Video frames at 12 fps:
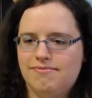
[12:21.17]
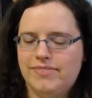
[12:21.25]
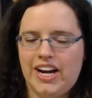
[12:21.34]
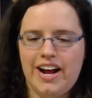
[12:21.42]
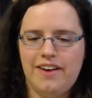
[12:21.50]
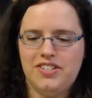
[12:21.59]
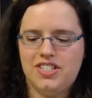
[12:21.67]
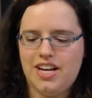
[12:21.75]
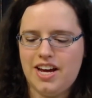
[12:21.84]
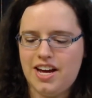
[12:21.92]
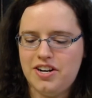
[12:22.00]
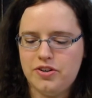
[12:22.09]
And I have to
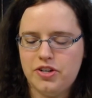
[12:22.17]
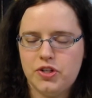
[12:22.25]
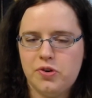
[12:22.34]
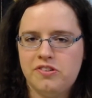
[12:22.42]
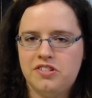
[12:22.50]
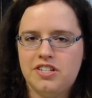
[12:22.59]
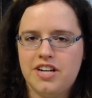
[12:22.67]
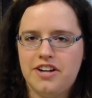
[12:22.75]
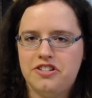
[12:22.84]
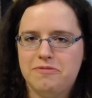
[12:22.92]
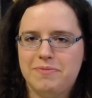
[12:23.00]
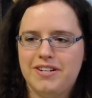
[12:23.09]
say, I know you're short in
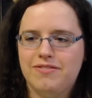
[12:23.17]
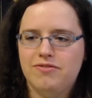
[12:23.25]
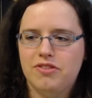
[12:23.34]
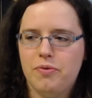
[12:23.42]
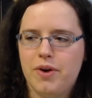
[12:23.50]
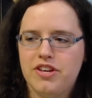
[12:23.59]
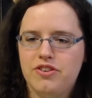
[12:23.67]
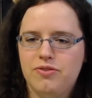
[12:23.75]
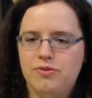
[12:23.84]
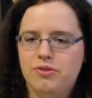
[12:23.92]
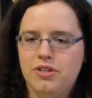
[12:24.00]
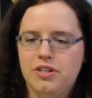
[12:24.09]
stature, but the way you